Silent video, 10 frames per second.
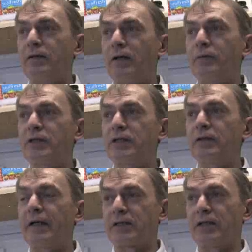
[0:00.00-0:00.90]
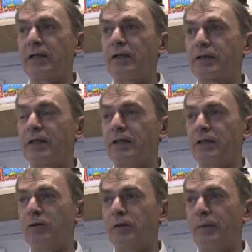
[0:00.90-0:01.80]
I would still actually class that as
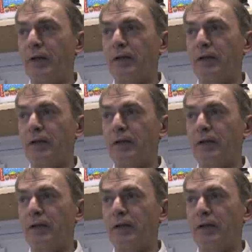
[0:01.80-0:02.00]
no demand.